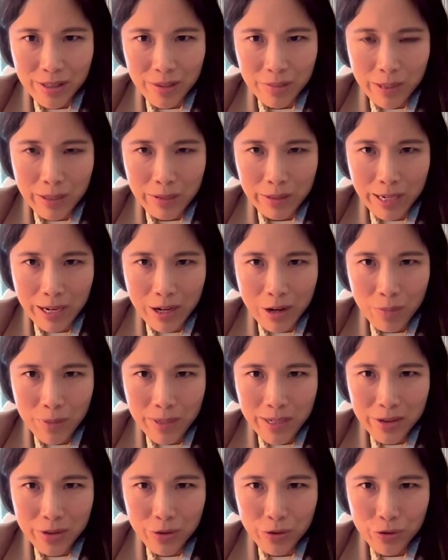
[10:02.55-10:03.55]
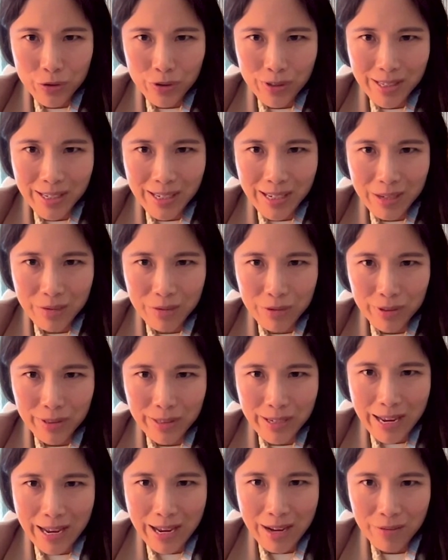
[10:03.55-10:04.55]
about how many surgeries can I
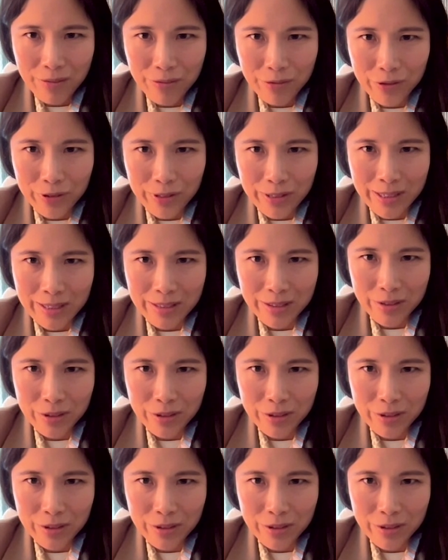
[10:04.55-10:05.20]
really have for this?